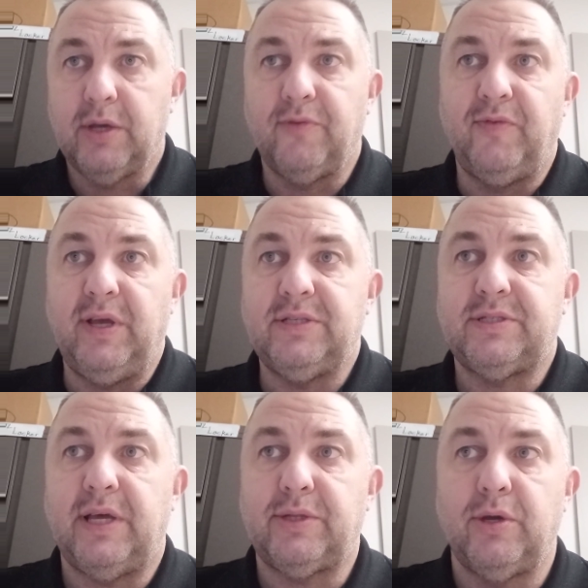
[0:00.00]
convinced
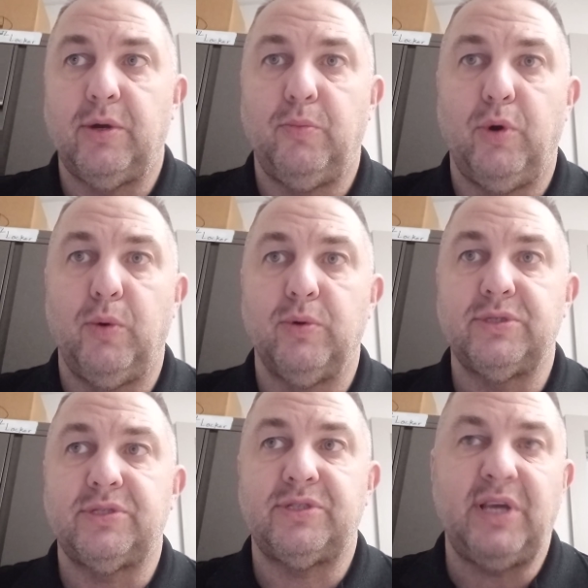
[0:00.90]
that the war was
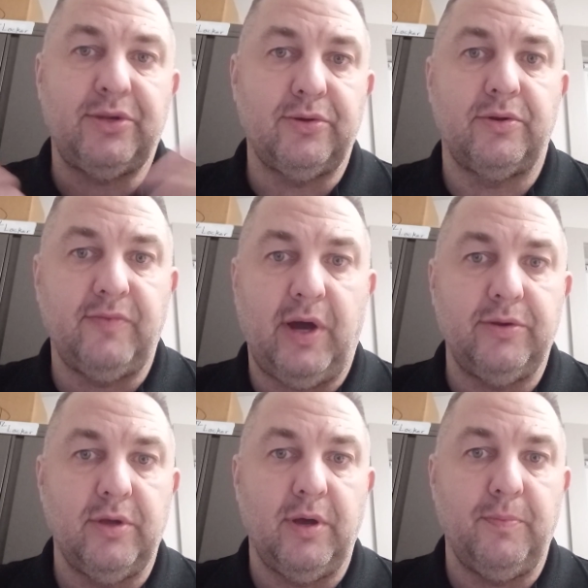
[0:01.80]
centered
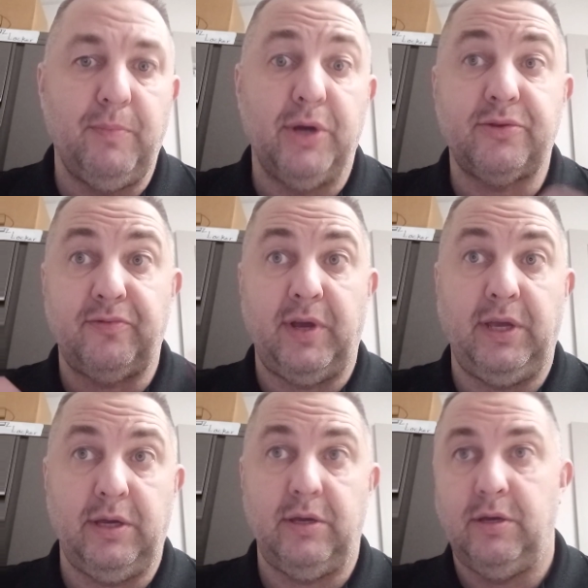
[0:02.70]
around the
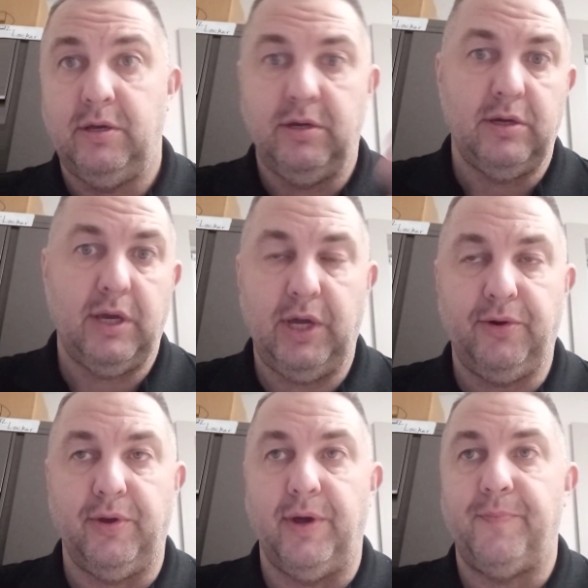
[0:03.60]
Mediterranean
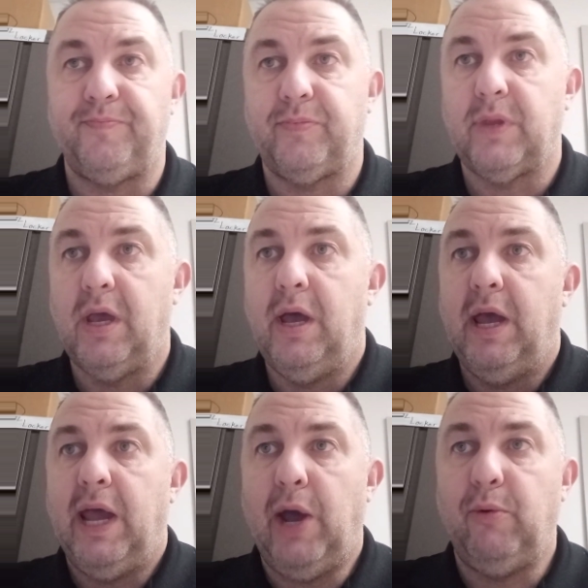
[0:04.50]
area.
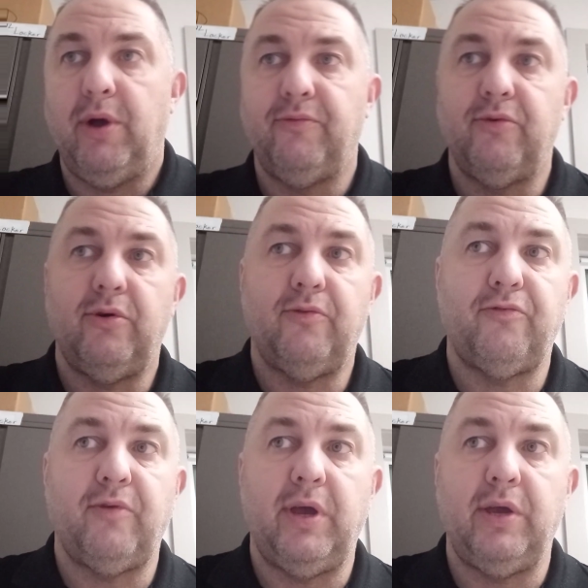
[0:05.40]
However,
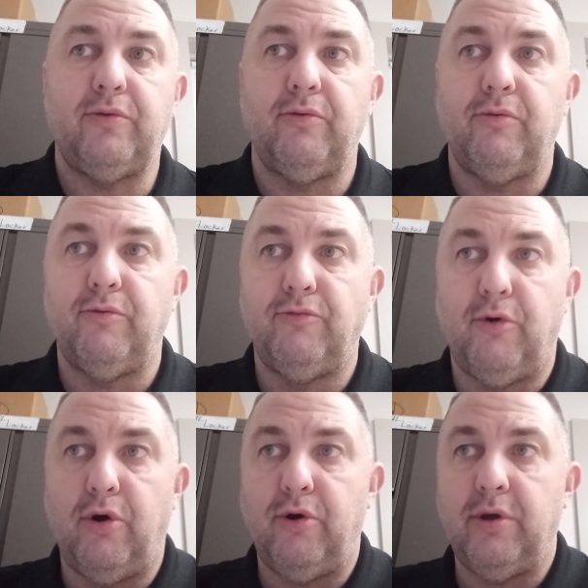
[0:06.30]
Frank
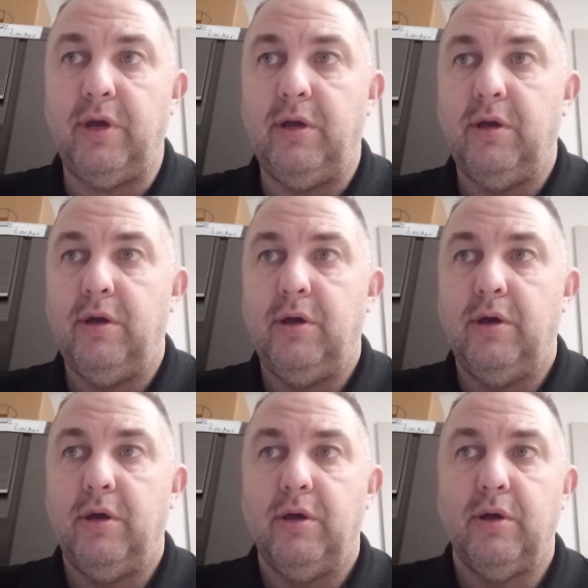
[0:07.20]
Roy
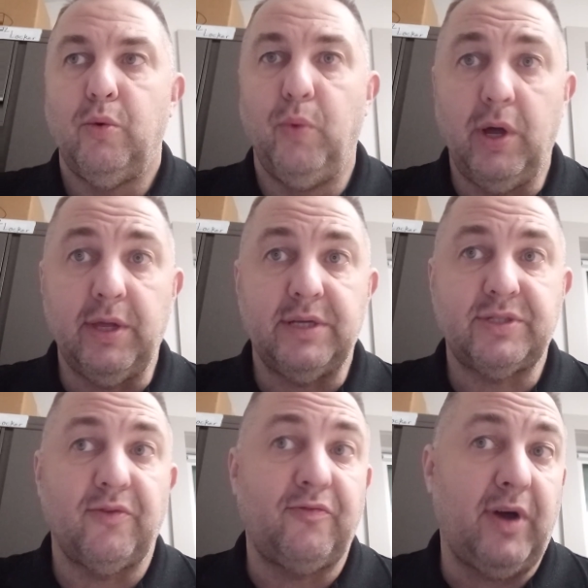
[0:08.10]
Willis
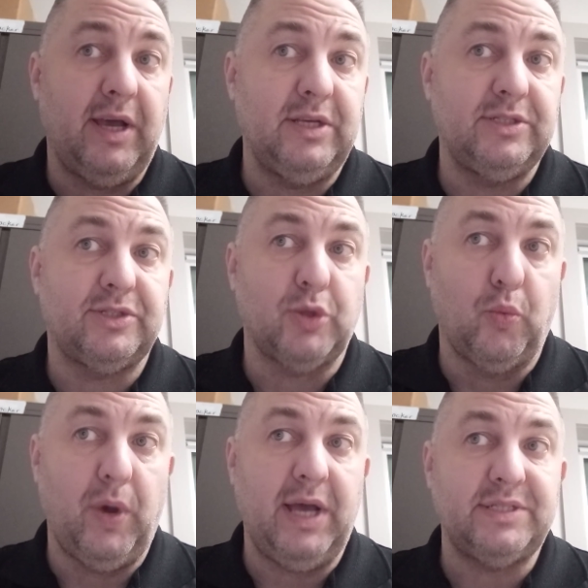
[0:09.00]
defines the
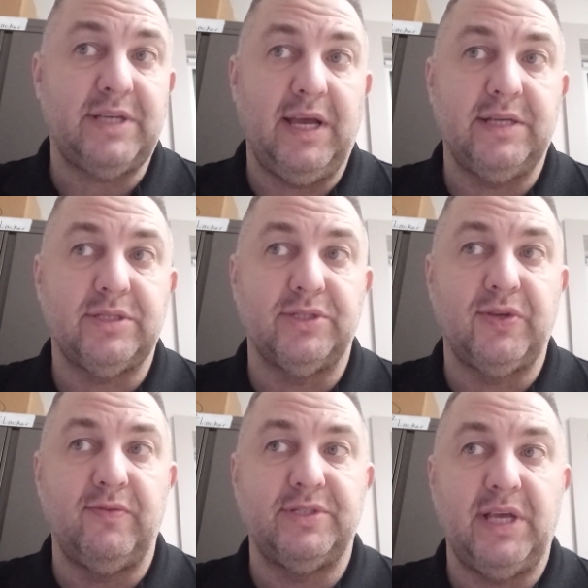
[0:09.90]
West as a
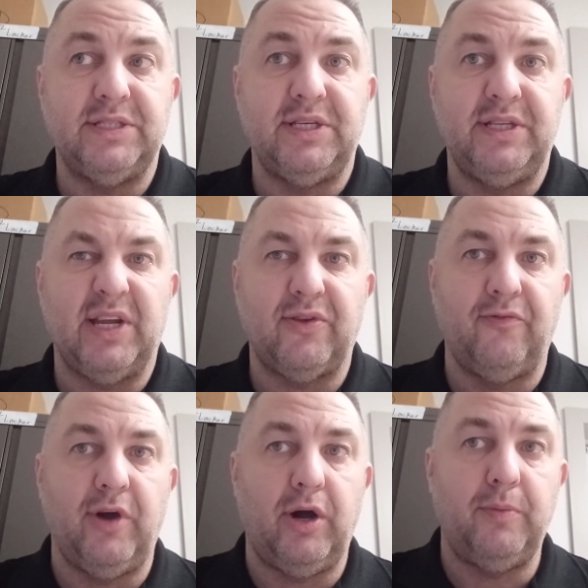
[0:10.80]
civilization that
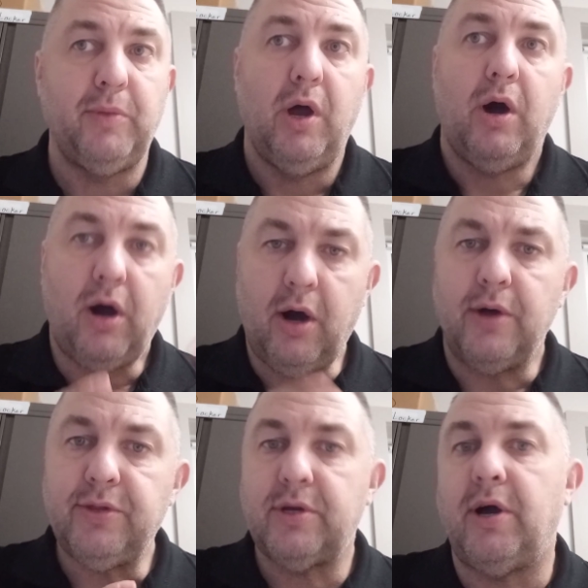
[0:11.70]
developed
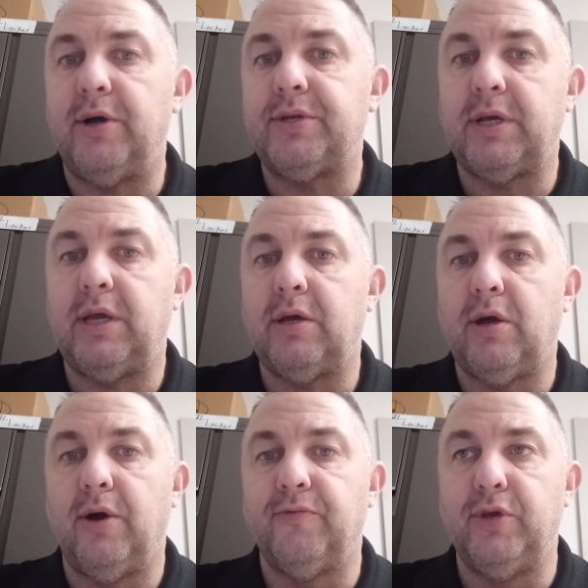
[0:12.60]
on the continent
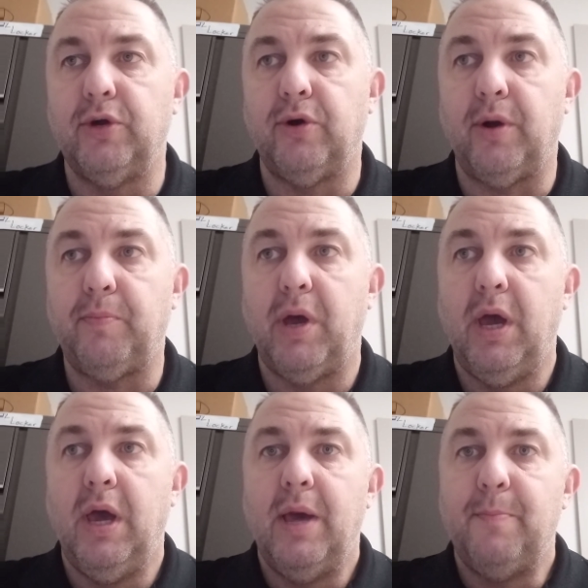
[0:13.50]
of Europe,
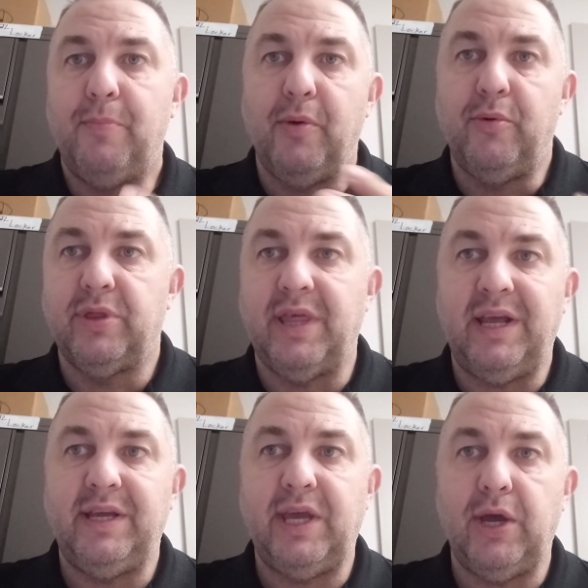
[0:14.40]
but was
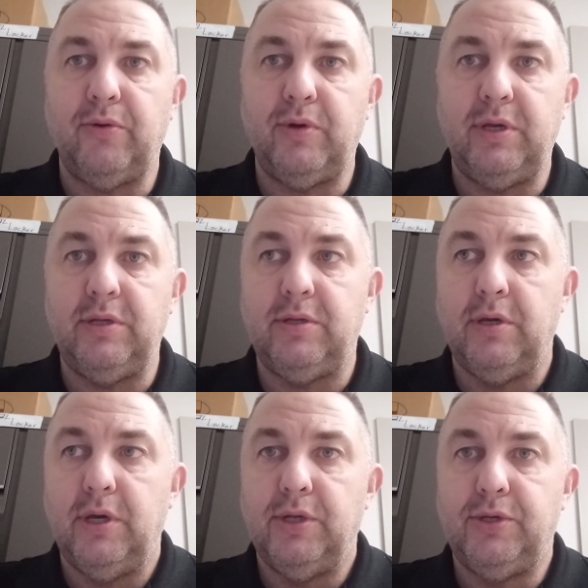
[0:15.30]
then carried
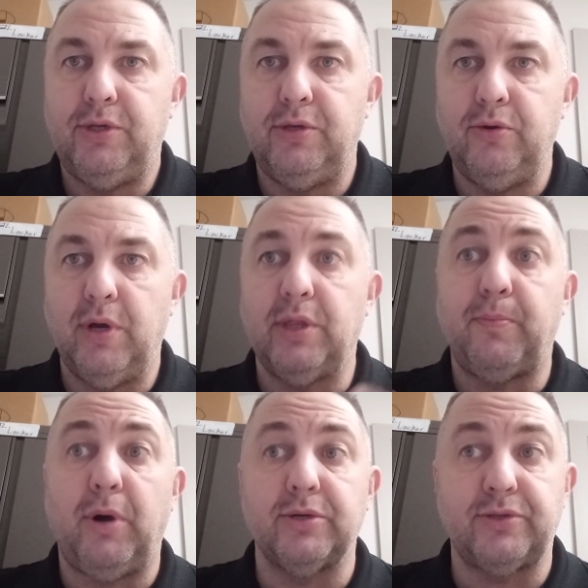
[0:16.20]
to other
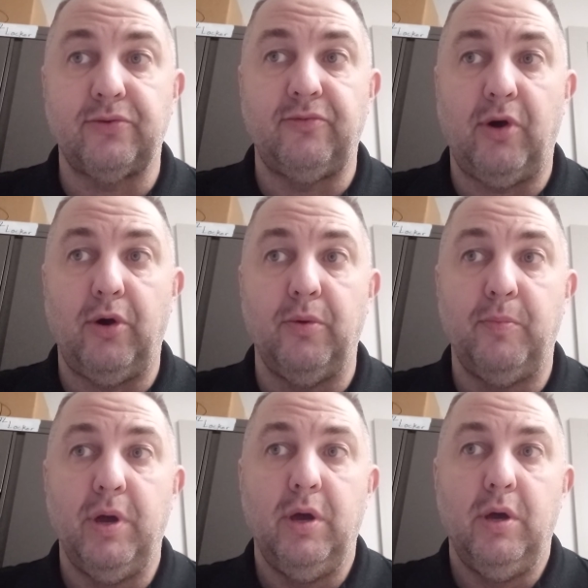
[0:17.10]
parts of the
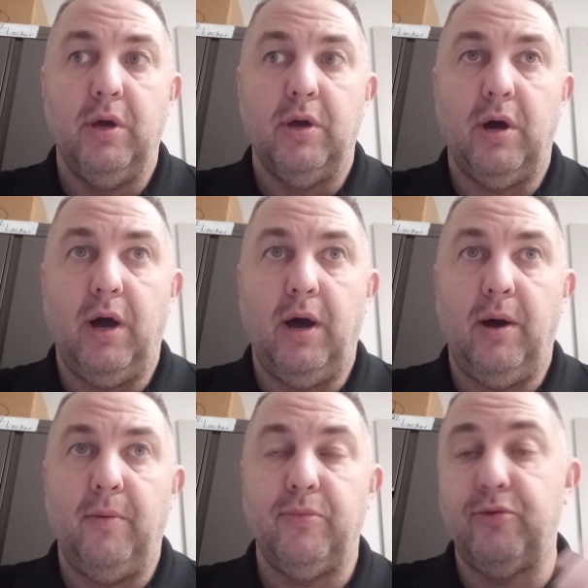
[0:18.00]
globe
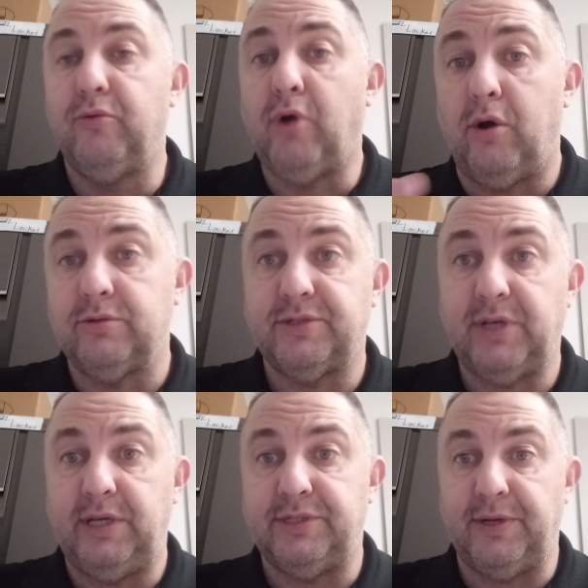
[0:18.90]
through
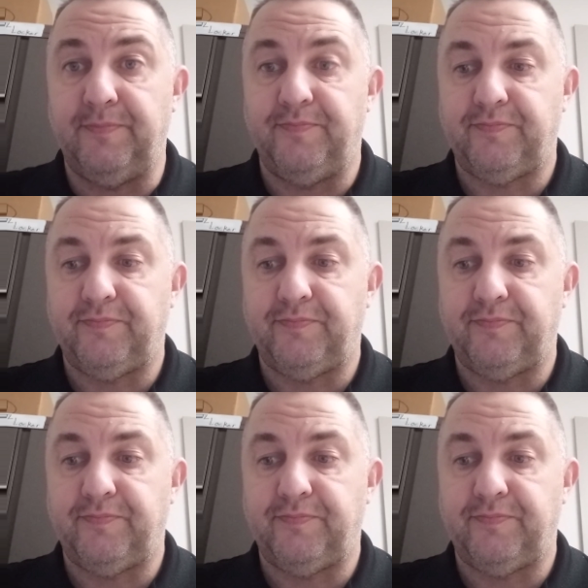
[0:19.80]
colonization.